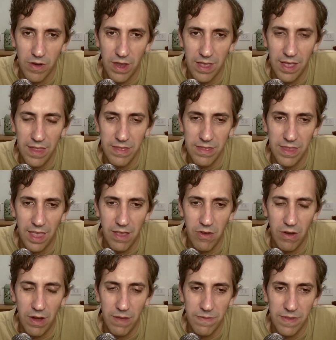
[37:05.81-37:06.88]
I can take
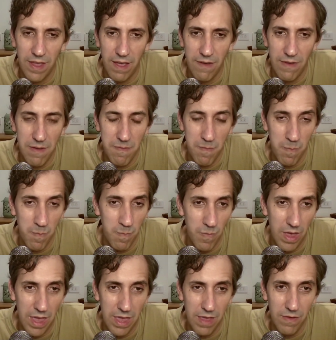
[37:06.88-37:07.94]
on f7,
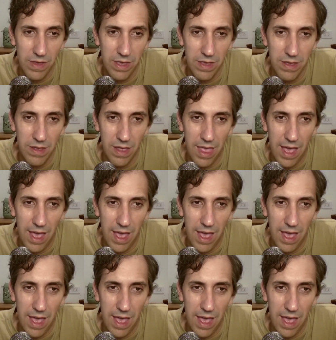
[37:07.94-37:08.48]
maybe,